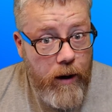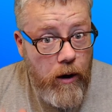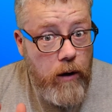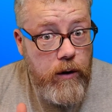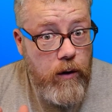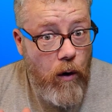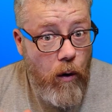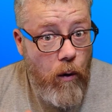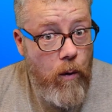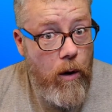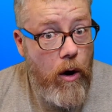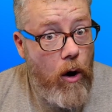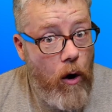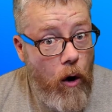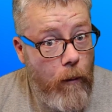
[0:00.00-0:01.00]
we could
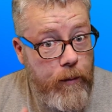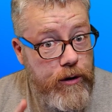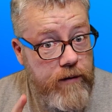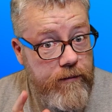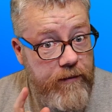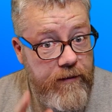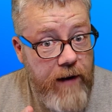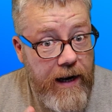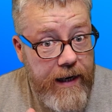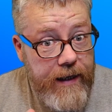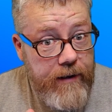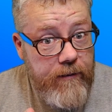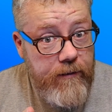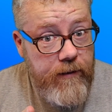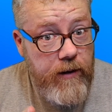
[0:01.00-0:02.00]
go option
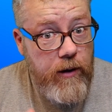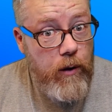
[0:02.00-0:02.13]
five,